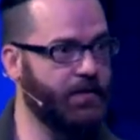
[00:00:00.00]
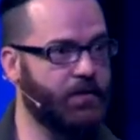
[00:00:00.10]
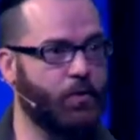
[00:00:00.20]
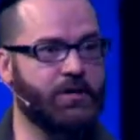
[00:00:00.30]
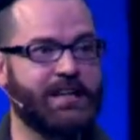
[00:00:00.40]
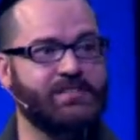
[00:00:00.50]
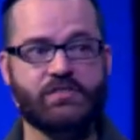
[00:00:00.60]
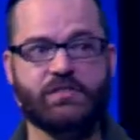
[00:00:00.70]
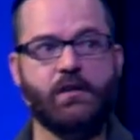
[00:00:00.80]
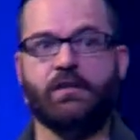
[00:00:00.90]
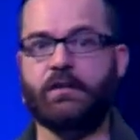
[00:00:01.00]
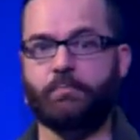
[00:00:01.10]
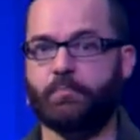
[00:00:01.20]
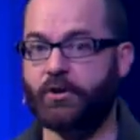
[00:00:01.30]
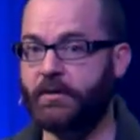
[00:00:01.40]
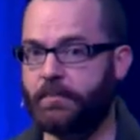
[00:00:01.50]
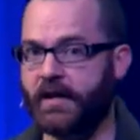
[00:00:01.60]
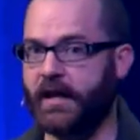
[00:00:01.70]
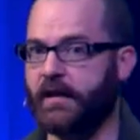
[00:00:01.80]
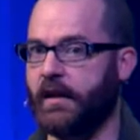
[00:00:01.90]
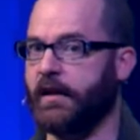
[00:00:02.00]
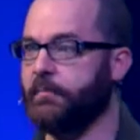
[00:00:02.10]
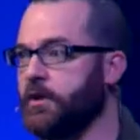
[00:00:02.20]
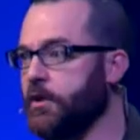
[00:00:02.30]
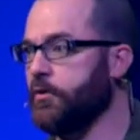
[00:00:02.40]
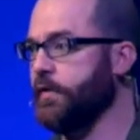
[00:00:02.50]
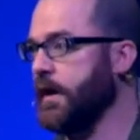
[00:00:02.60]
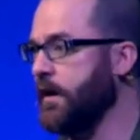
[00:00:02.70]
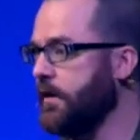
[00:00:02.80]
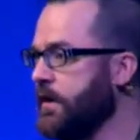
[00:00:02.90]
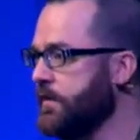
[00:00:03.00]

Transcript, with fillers: weren't necessarily pre planned, like, I'm going to go there,